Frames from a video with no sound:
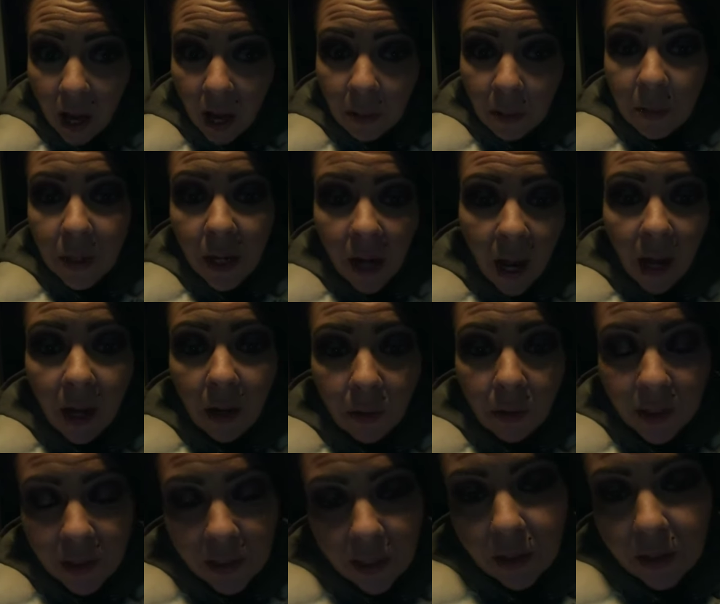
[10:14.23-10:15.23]
I'm not
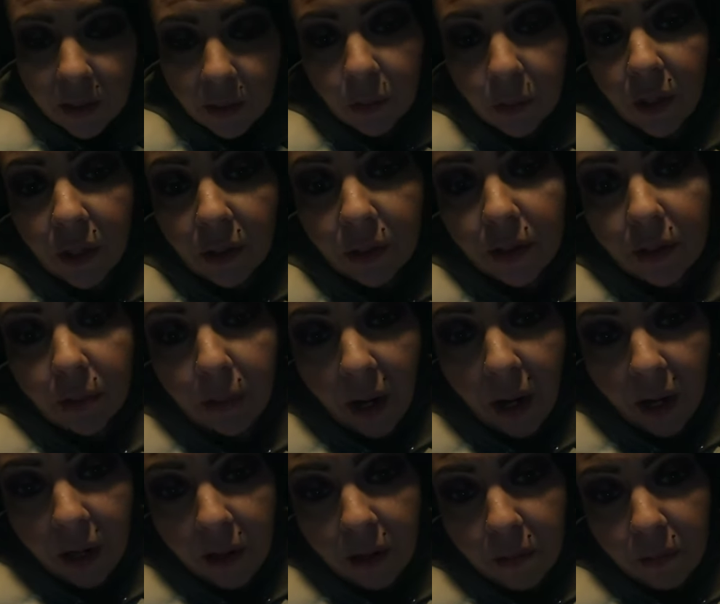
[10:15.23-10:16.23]
going to tell someone else to
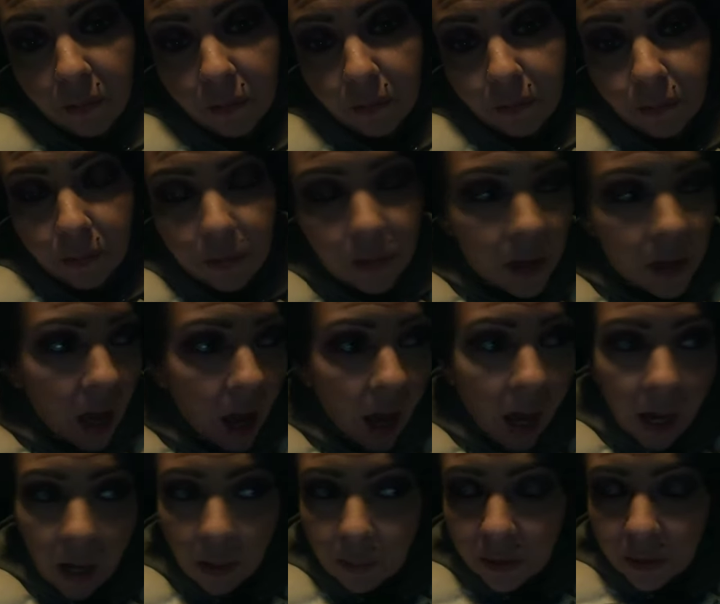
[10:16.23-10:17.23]
buy it.
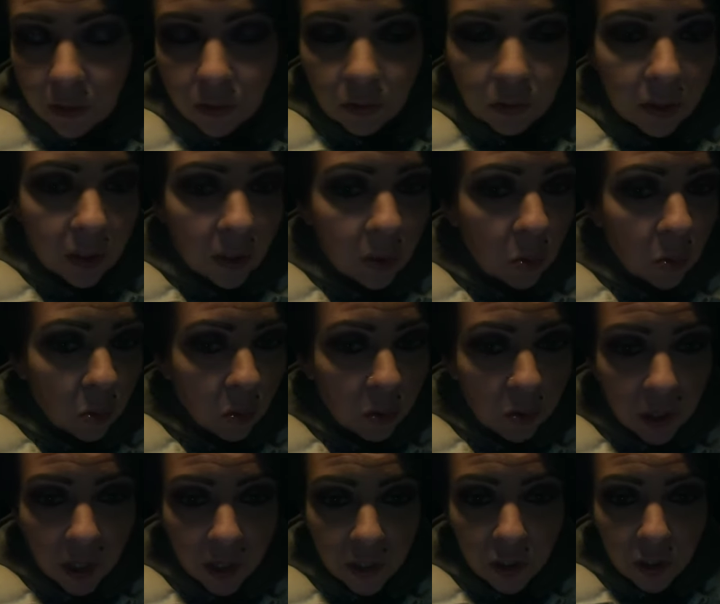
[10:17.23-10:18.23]
Absolutely
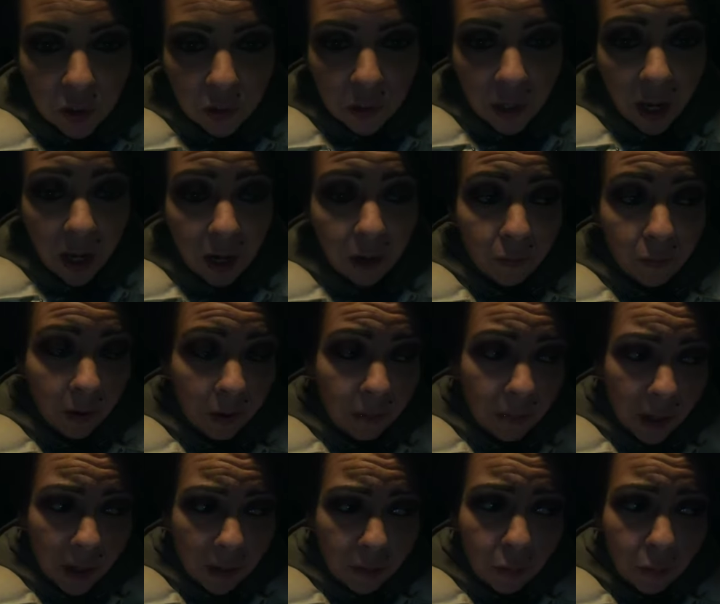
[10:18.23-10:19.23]
will not do it. And if I'm
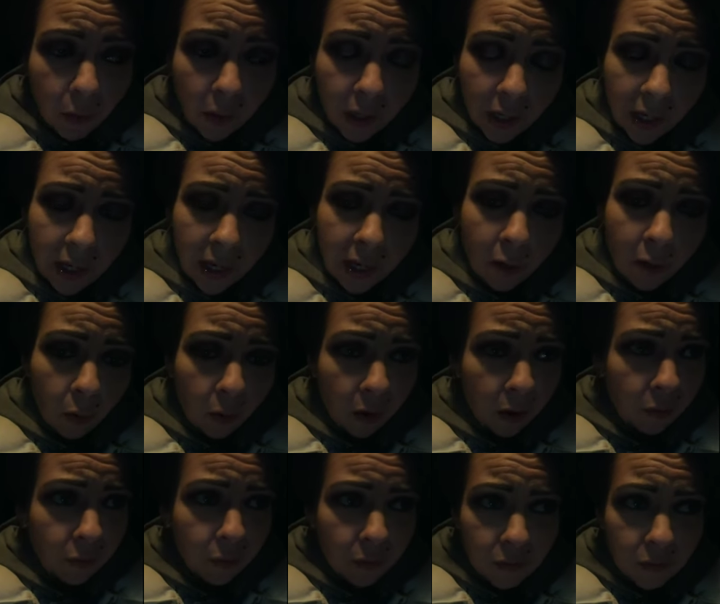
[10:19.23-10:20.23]
paying 48
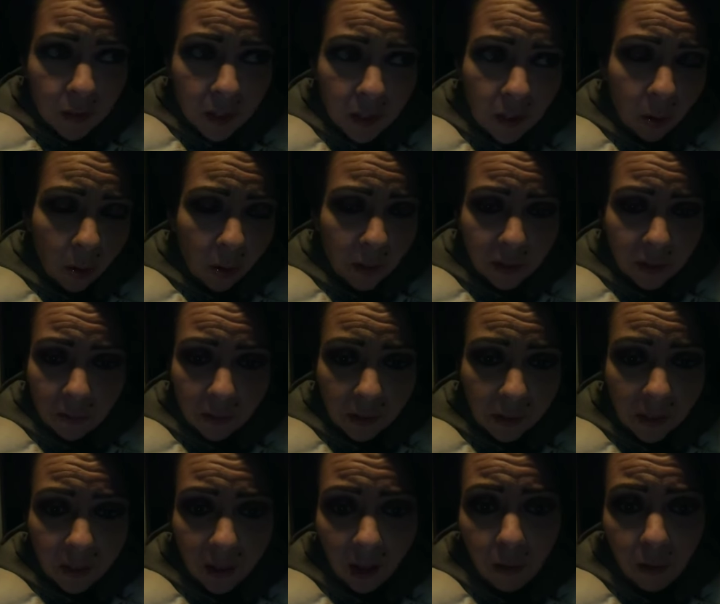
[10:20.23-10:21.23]
or 50 or something
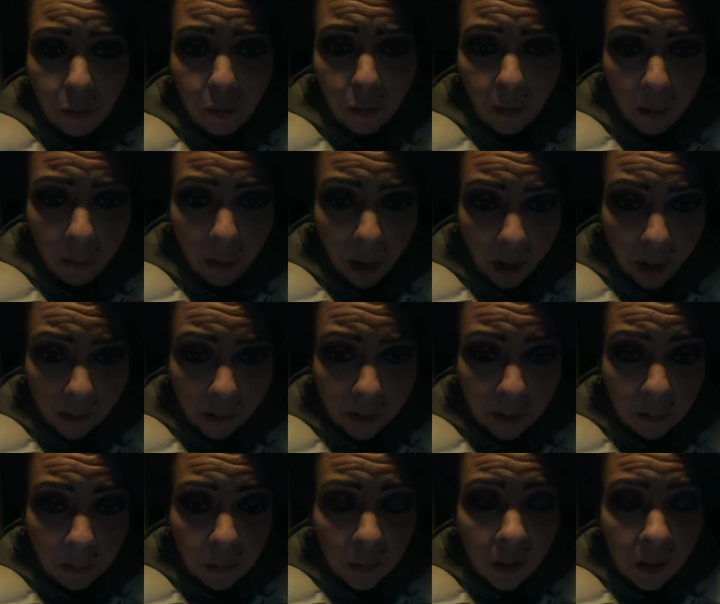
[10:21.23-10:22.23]
like that for a
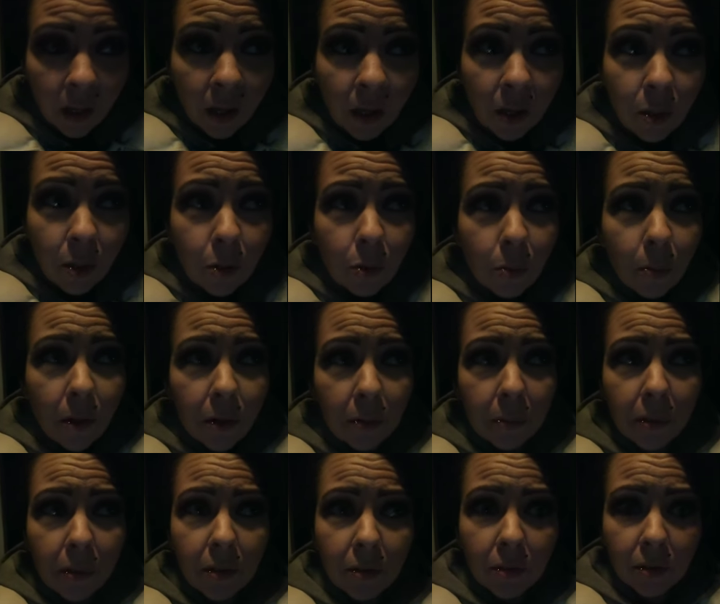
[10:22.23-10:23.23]
palette, you better
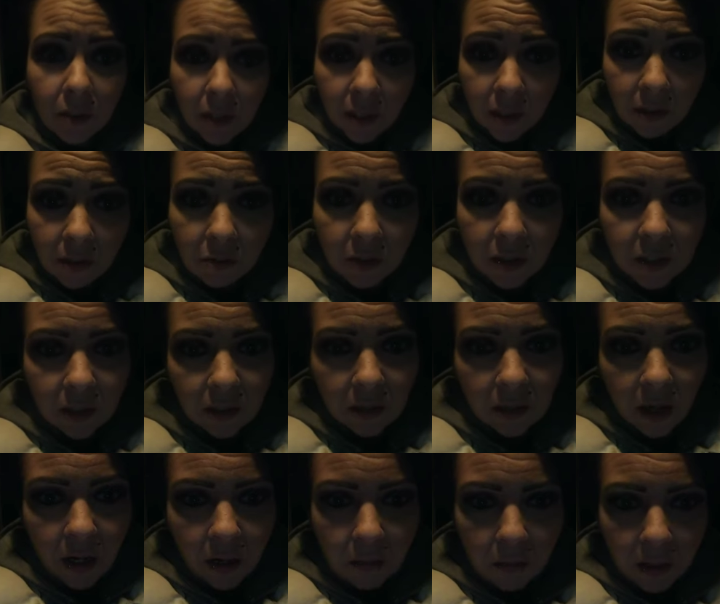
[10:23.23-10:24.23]
believe it's going
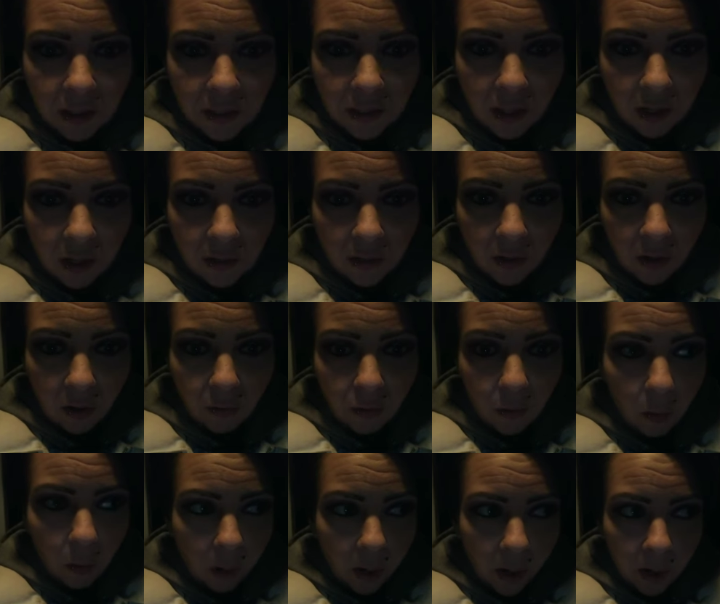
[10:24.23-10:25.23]
to knock my socks off,
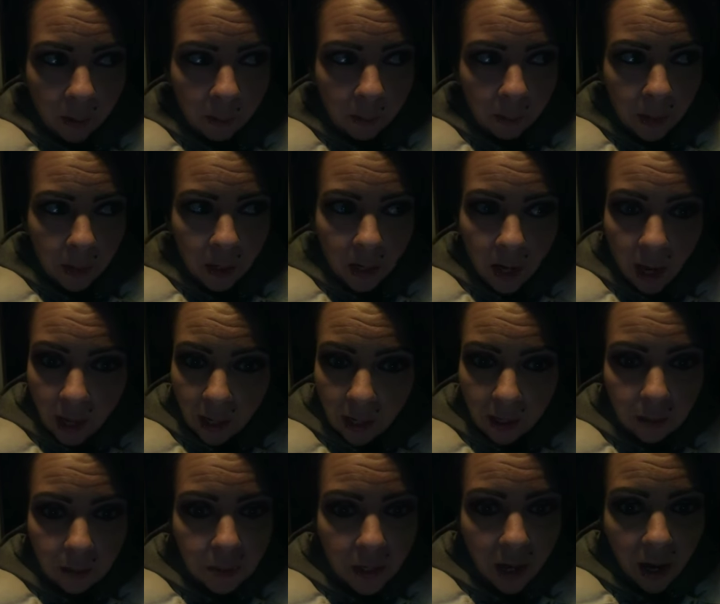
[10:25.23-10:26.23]
or I'm not
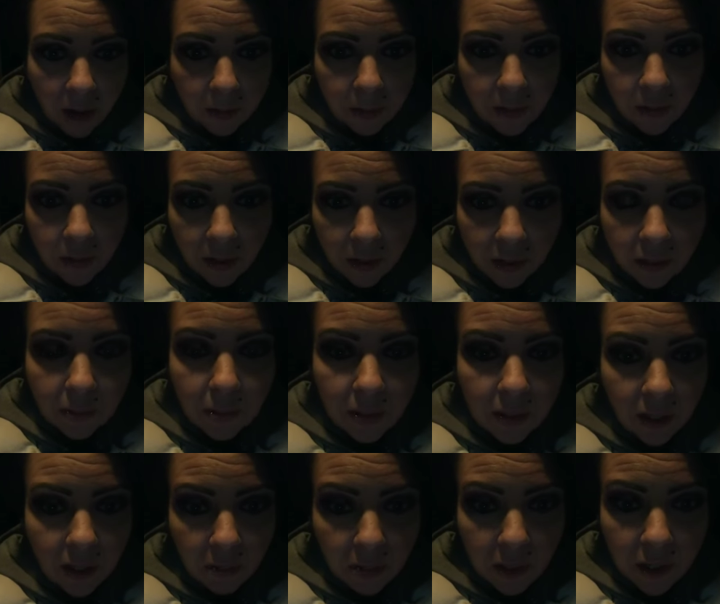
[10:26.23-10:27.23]
going to be happy that I
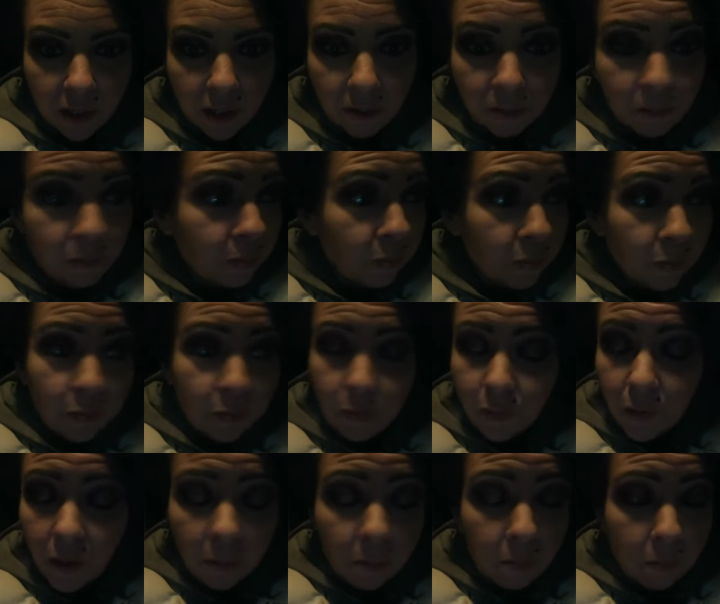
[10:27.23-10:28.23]
spent that money.
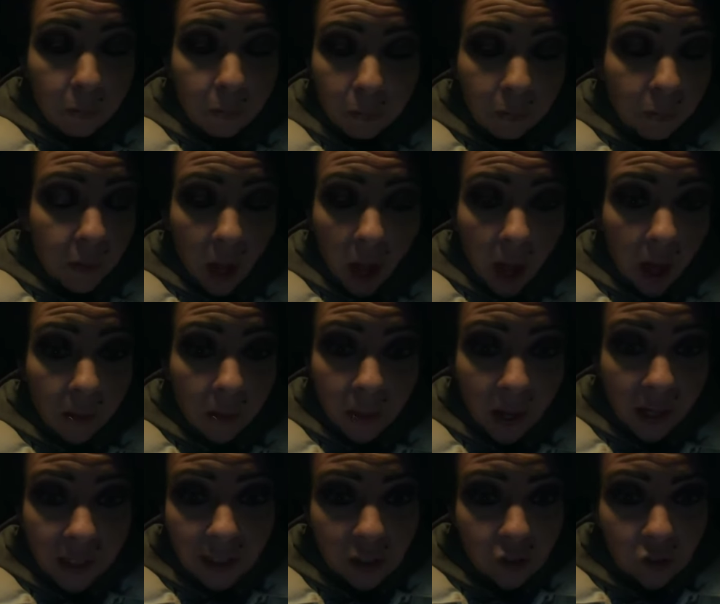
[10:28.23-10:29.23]

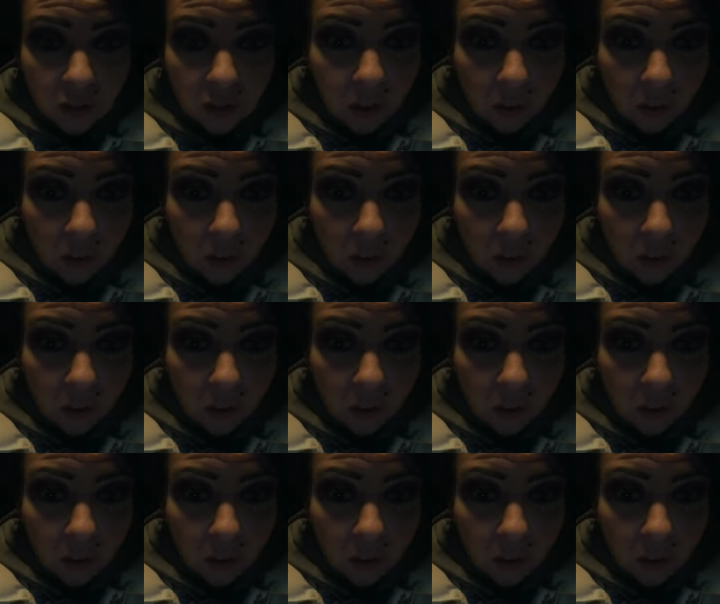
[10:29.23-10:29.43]
That's